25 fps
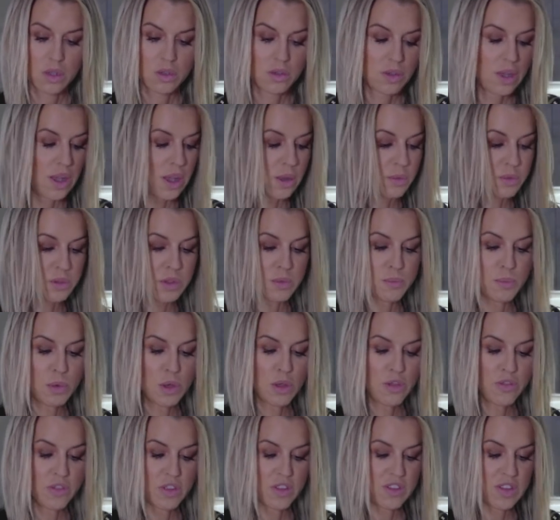So it helps have to
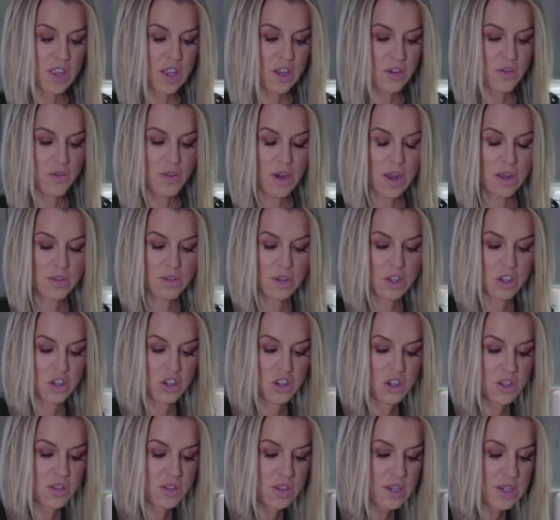move your tin around
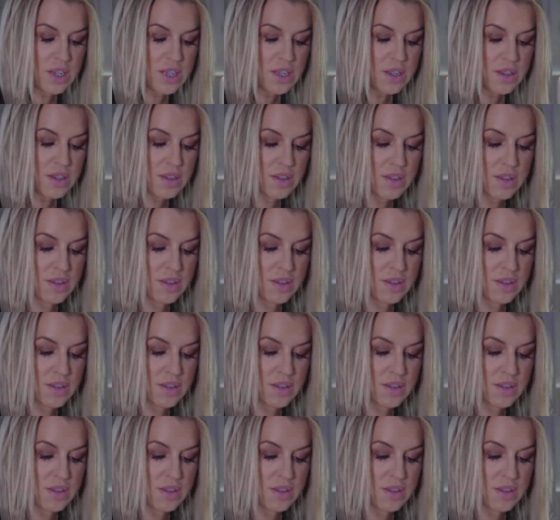as you're doing it.